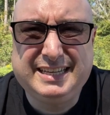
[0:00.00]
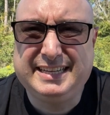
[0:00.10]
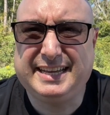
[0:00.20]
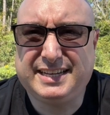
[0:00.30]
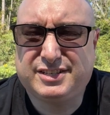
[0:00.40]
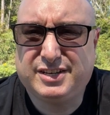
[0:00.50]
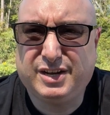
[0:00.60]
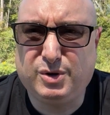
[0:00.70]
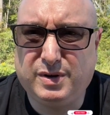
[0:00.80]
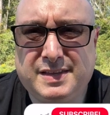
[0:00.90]
Yeah,
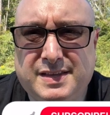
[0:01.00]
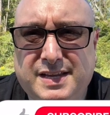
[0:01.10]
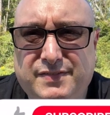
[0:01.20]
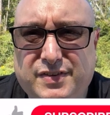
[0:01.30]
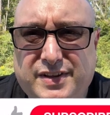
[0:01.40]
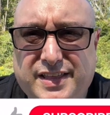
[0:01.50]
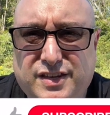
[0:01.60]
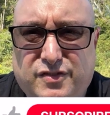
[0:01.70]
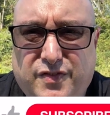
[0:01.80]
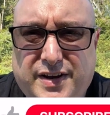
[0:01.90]
so if you like
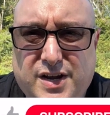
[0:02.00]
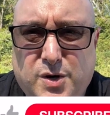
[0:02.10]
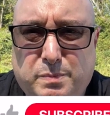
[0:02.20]
this video,